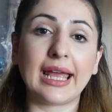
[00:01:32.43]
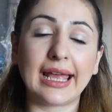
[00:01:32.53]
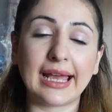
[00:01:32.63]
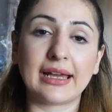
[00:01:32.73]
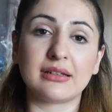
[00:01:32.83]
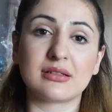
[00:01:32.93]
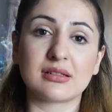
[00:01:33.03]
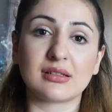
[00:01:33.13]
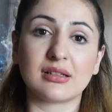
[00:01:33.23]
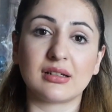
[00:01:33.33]
and
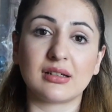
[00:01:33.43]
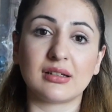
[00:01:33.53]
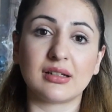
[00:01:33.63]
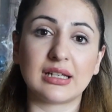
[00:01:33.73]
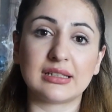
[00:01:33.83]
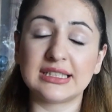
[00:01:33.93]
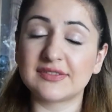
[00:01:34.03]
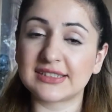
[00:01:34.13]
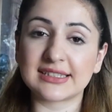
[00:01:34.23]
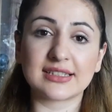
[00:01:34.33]
this
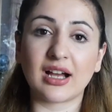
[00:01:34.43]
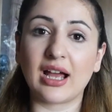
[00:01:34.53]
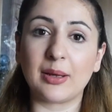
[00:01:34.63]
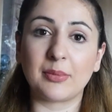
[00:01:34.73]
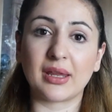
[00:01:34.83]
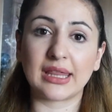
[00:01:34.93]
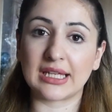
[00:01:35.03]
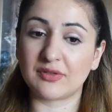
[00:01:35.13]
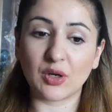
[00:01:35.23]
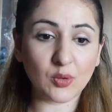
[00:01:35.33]
was the time
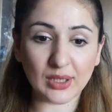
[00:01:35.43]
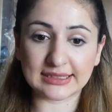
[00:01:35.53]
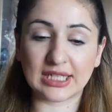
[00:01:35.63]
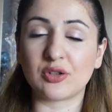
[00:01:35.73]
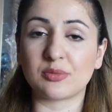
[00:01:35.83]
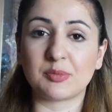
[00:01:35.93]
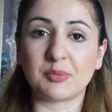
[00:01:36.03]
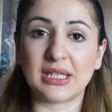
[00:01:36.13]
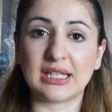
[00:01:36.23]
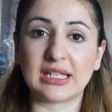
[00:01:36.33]
that we all as human
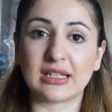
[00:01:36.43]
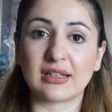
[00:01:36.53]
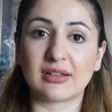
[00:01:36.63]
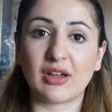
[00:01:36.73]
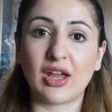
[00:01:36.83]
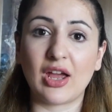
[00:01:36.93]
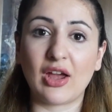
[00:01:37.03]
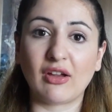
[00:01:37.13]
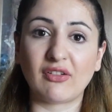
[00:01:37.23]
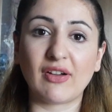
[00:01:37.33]
beings,
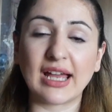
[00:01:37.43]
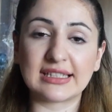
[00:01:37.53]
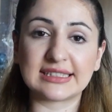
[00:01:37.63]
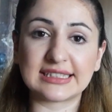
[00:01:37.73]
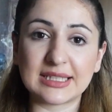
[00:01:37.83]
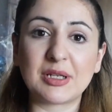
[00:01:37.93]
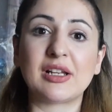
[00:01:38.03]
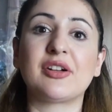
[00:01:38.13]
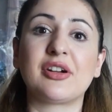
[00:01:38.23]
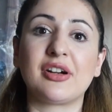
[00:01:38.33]
we've had this
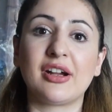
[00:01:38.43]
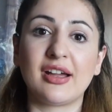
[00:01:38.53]
similar